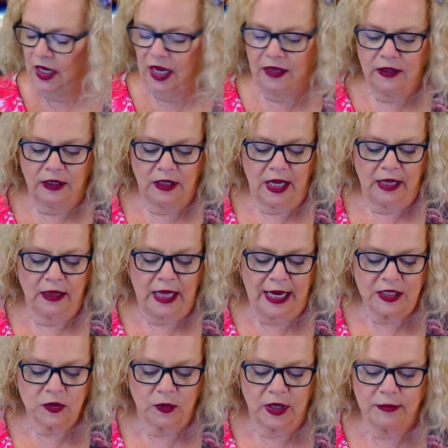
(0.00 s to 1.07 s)
And the uh,
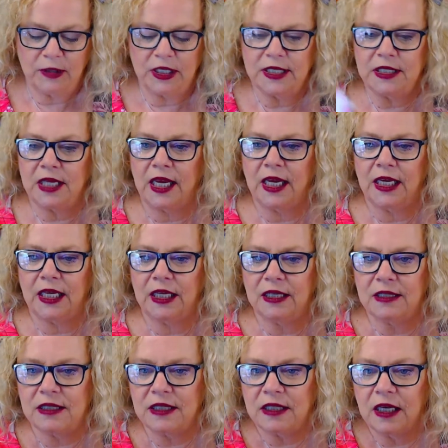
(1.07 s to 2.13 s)
last one I'm going to say
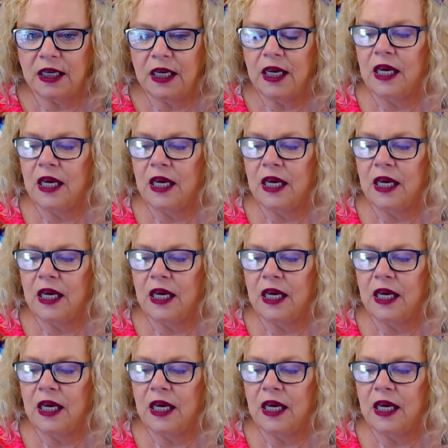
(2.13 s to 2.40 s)
is